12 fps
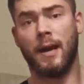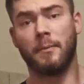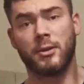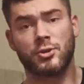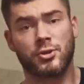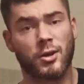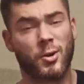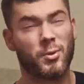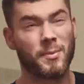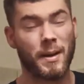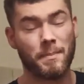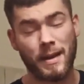I'm not sure
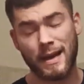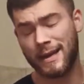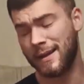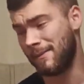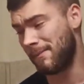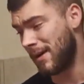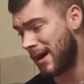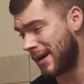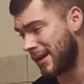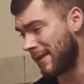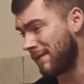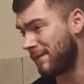what my
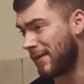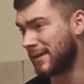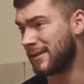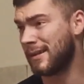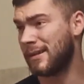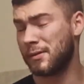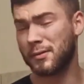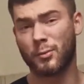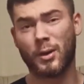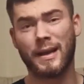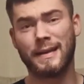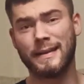body fat is
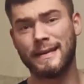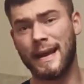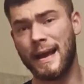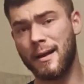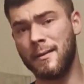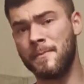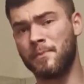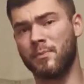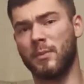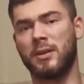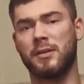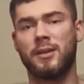right now,
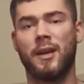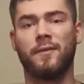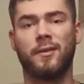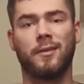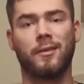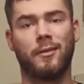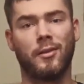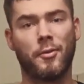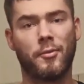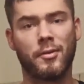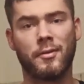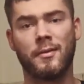but it's definitely
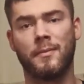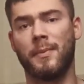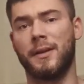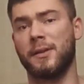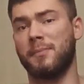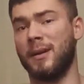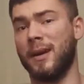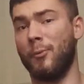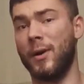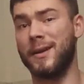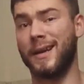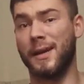lower because my
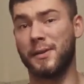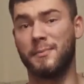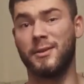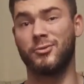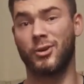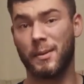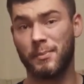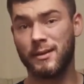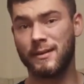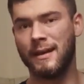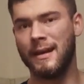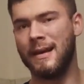weight has been
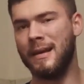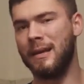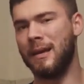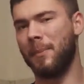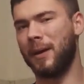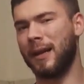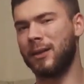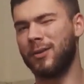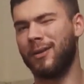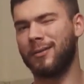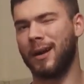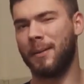dropping. But I
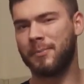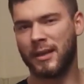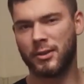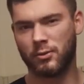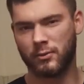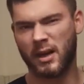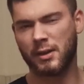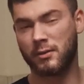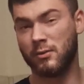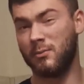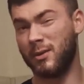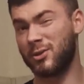don't update you guys
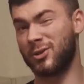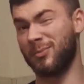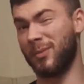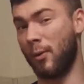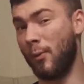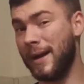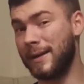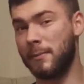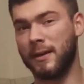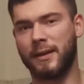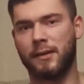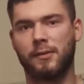too much on my weight
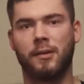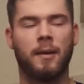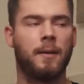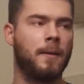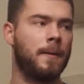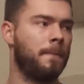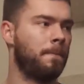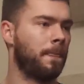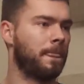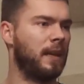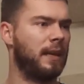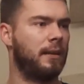because
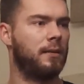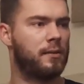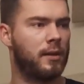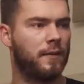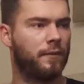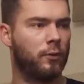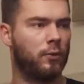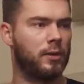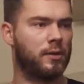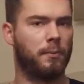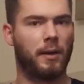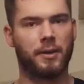it is
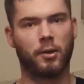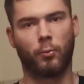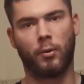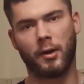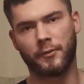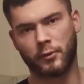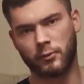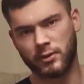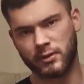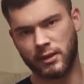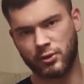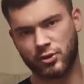influenced by your water
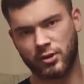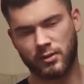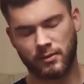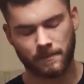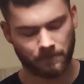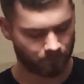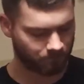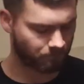retention.